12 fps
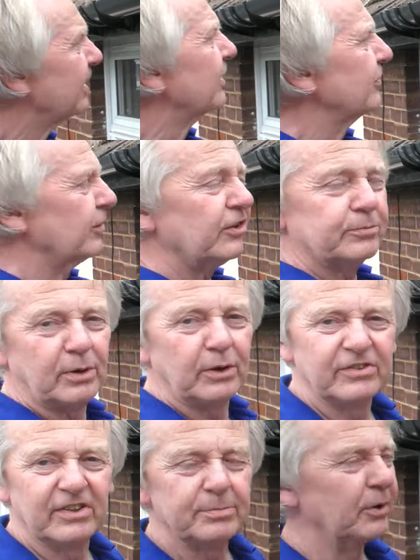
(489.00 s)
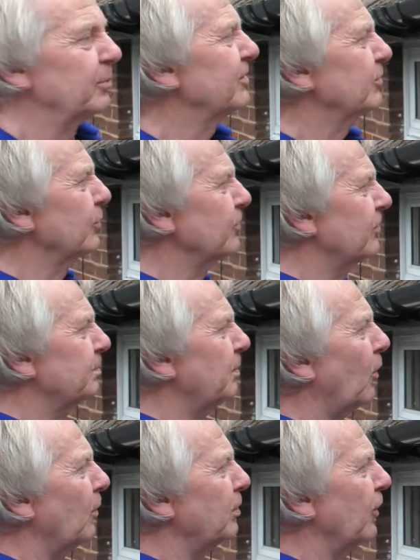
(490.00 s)
So this process, by the way, is called
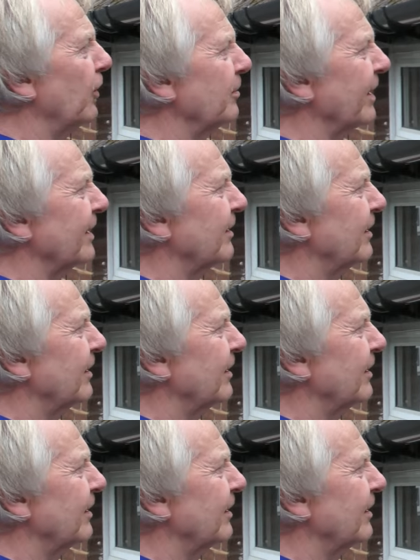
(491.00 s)
spot priming.